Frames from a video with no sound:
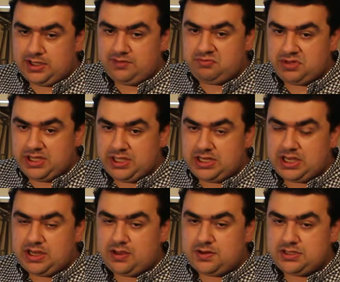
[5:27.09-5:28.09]
planned
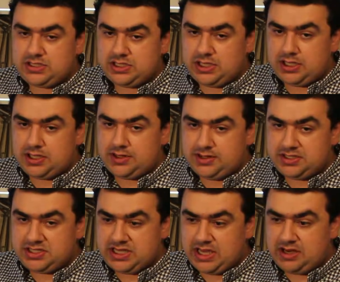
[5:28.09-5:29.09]
out
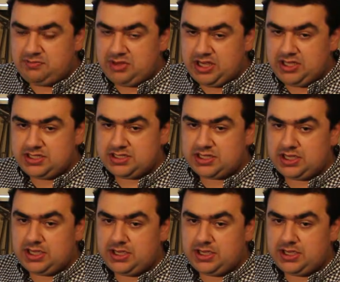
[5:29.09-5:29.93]
this database.